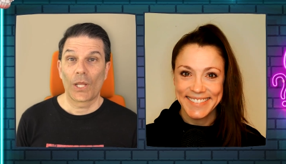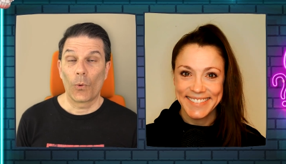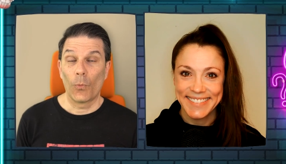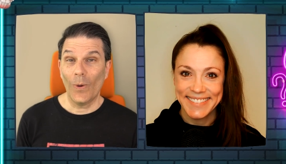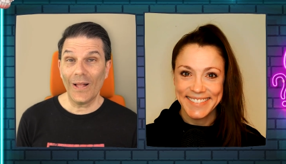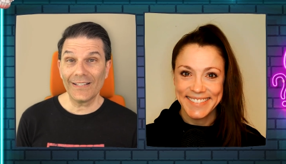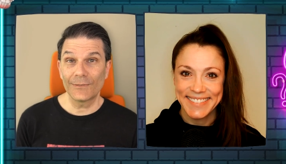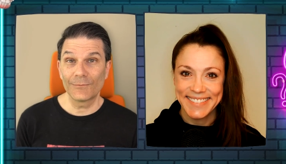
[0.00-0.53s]

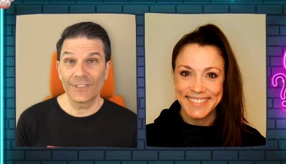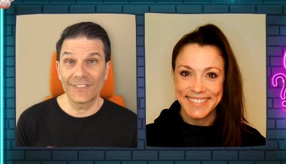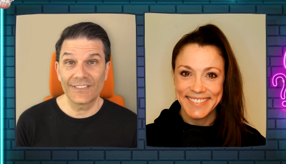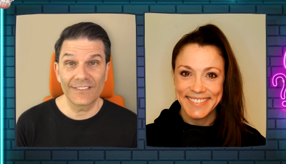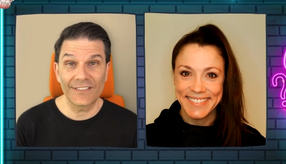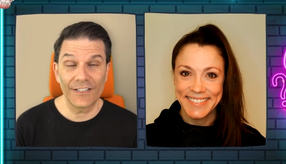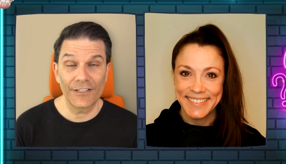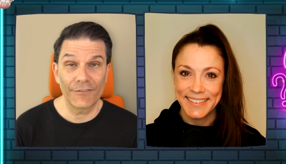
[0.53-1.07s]
Speaker 1: Welcome to
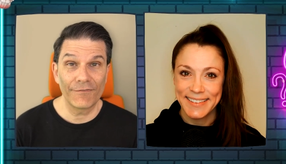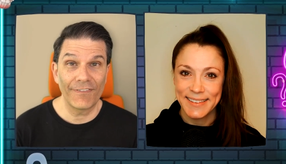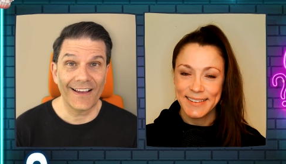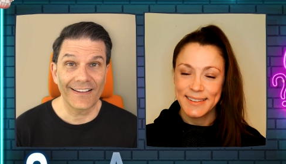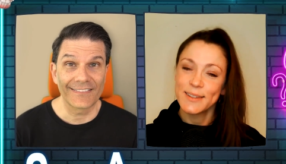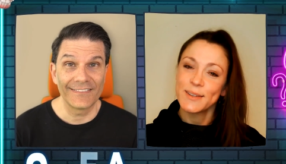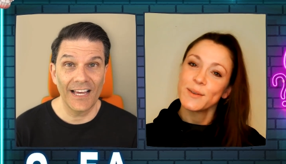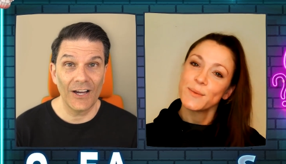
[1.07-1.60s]
this clear
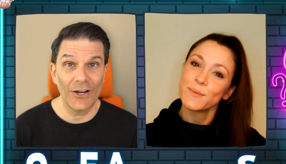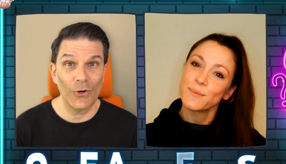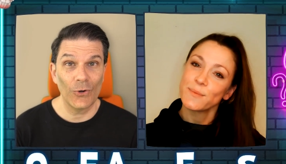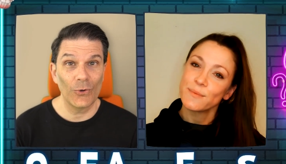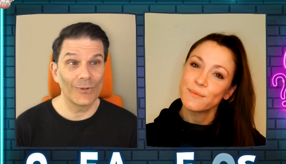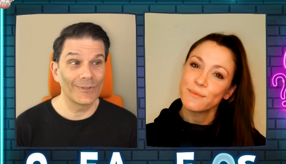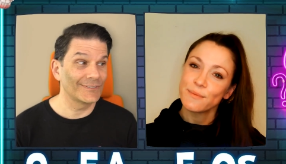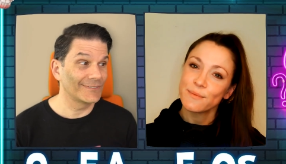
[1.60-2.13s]
fact.
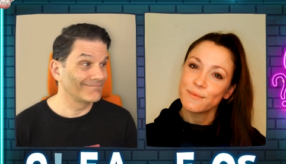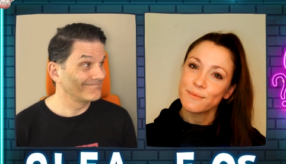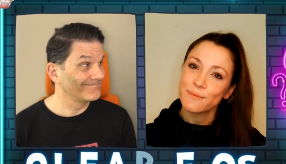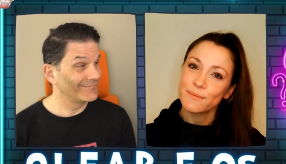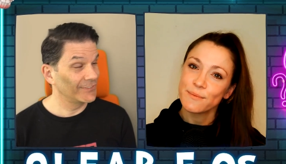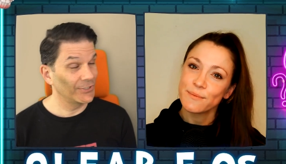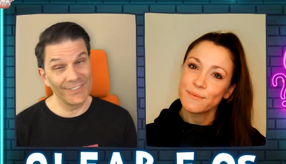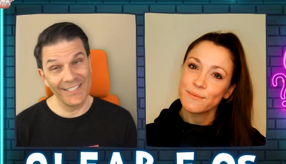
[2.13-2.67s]
Now,
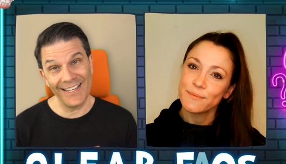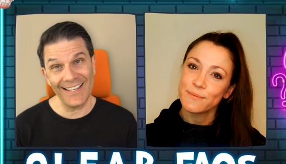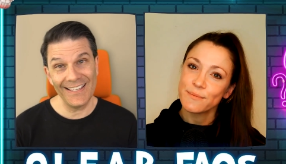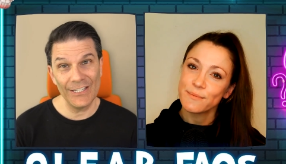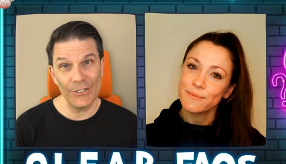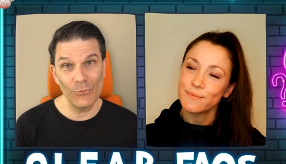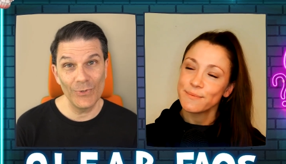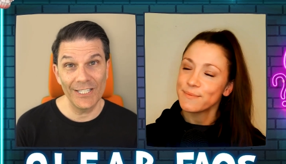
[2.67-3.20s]

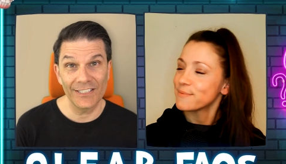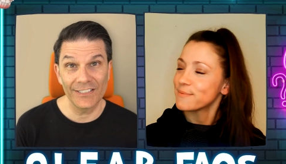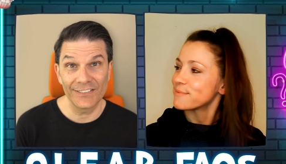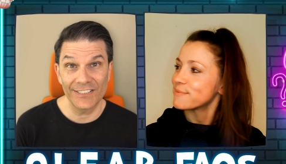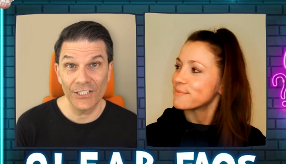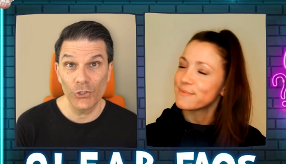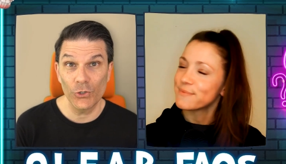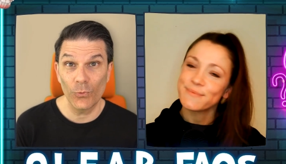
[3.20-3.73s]
today we
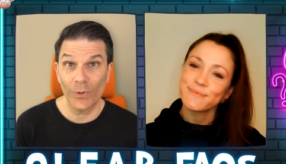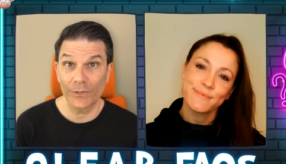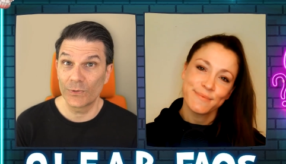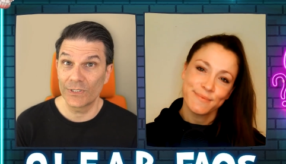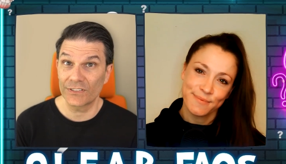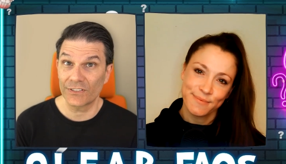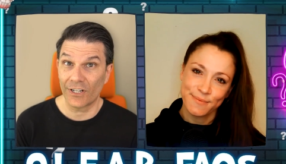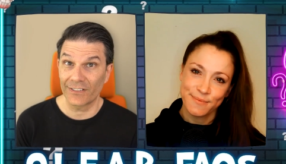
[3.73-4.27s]
continue what
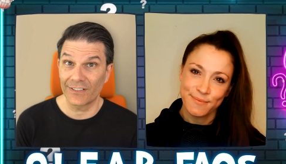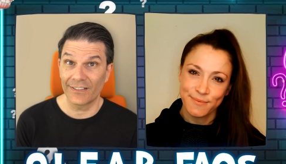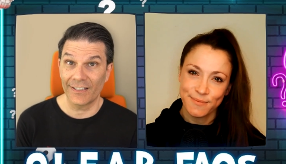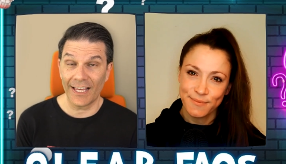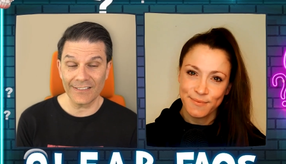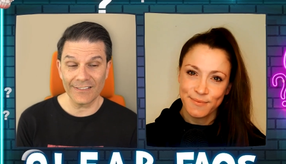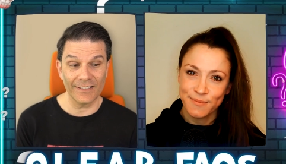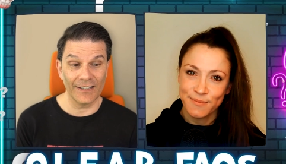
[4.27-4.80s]
we started
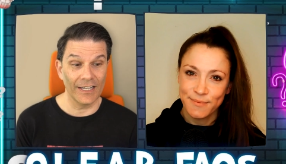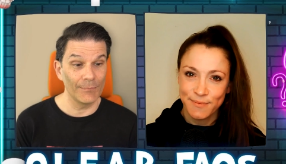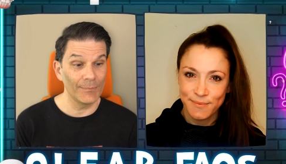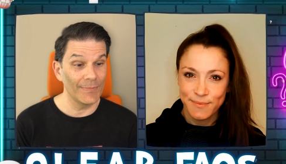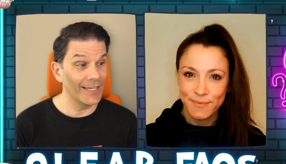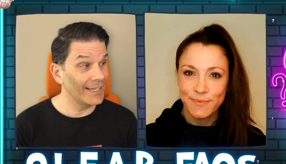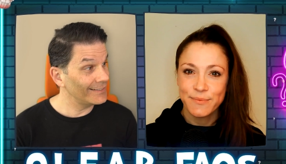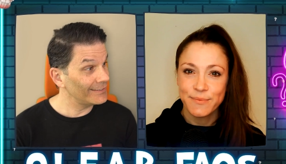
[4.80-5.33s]
last
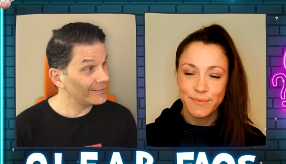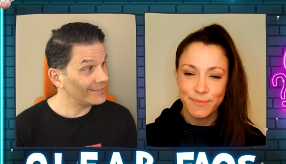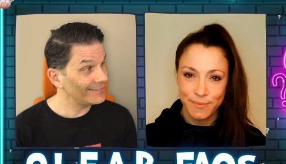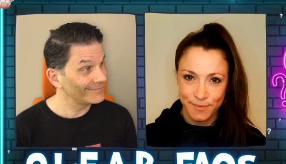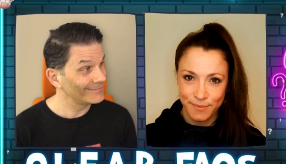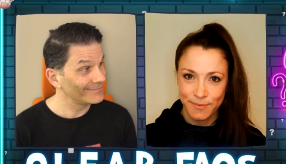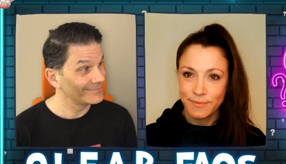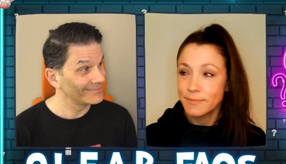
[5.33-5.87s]
Speaker 2: time and.
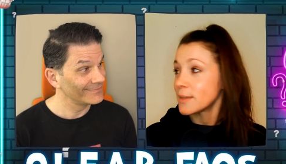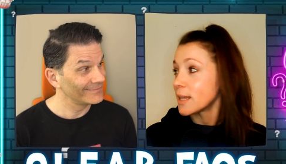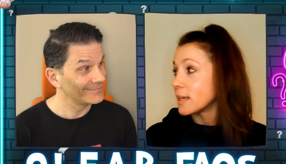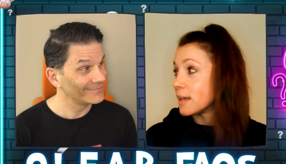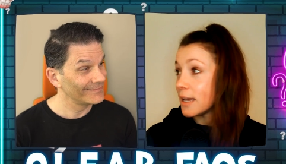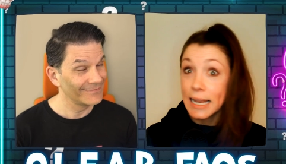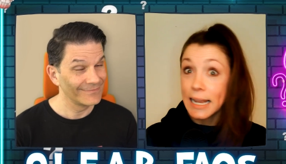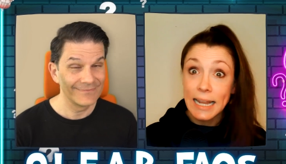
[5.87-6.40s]

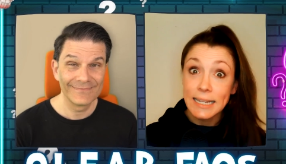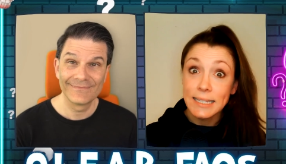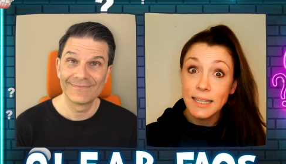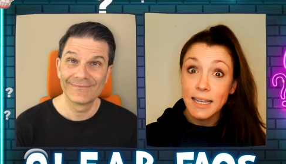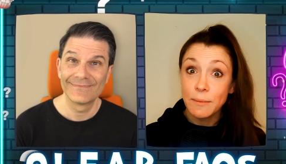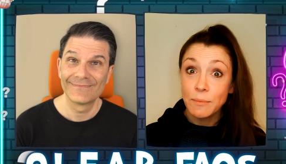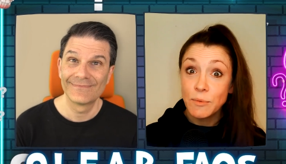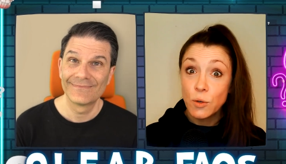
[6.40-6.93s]
And last
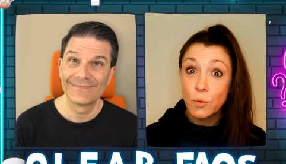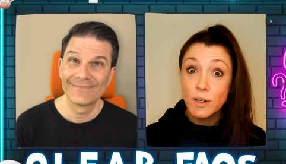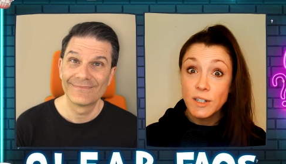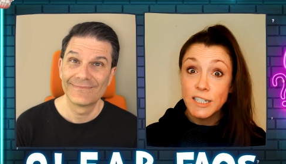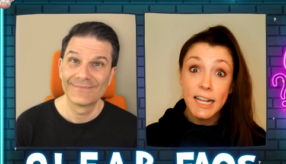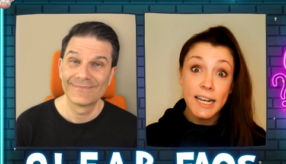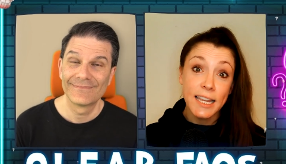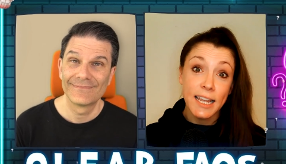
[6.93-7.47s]
time you were
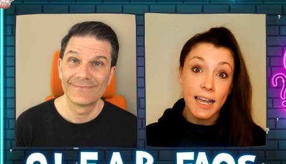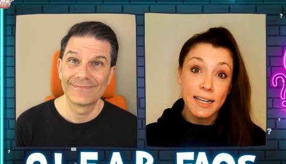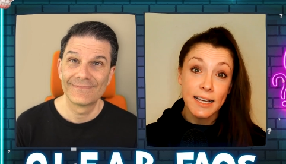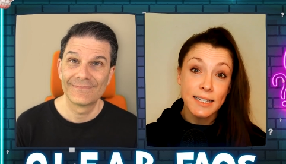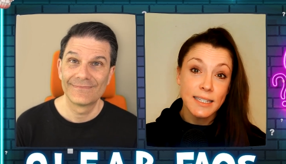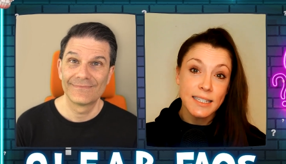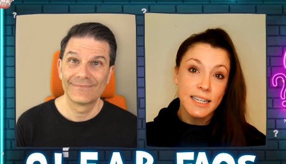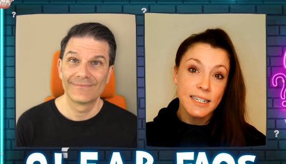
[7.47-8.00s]
telling
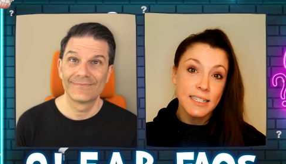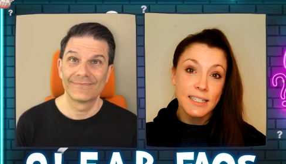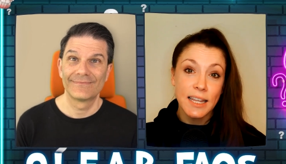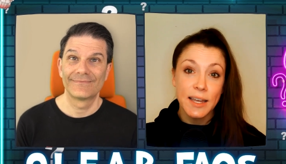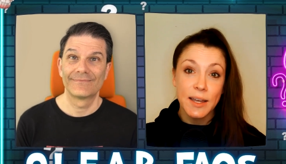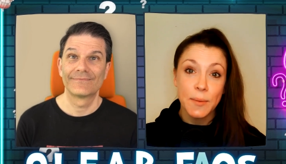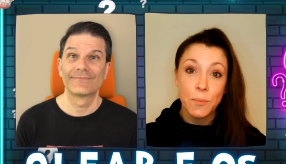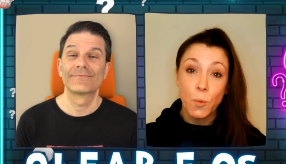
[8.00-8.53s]
us that
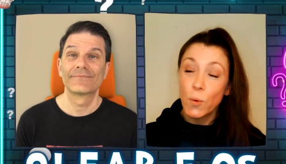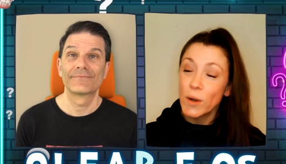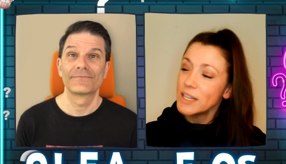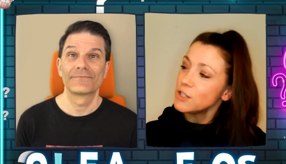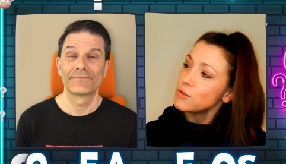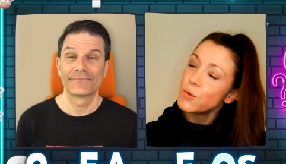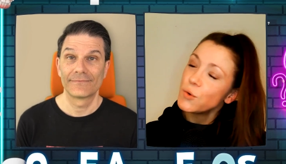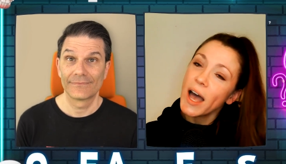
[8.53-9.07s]
um,
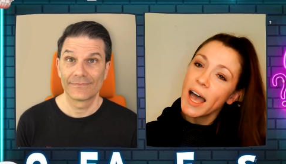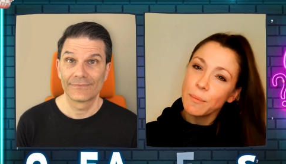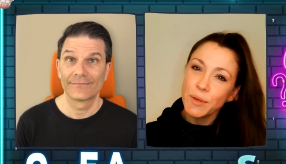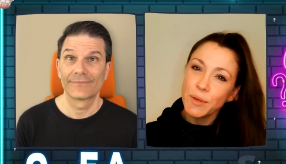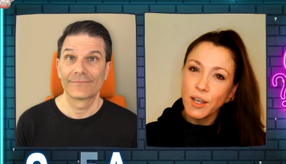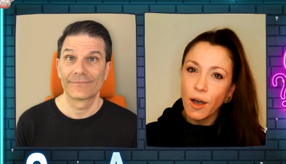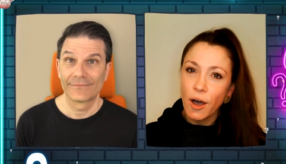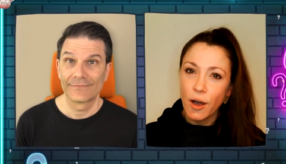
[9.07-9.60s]
when you do
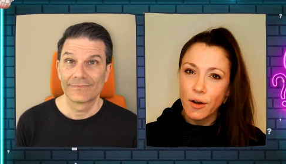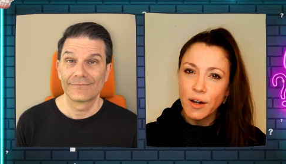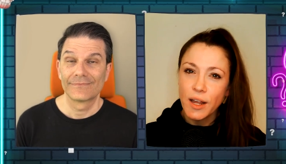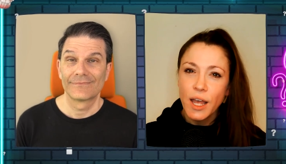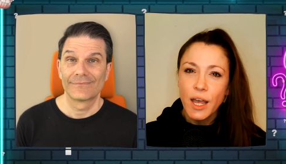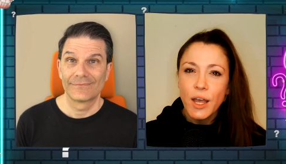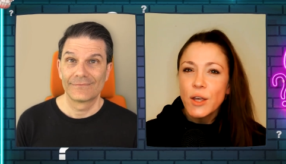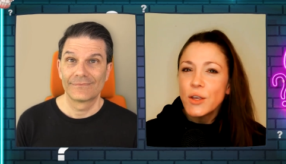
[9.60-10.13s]
IPR,
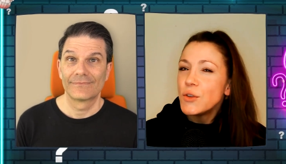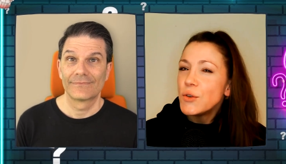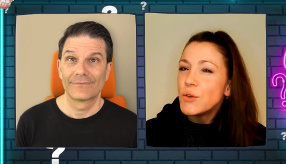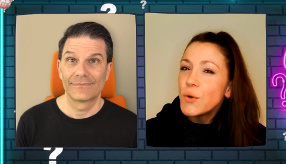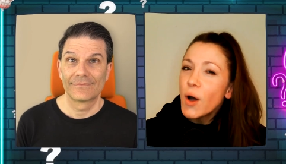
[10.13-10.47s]
you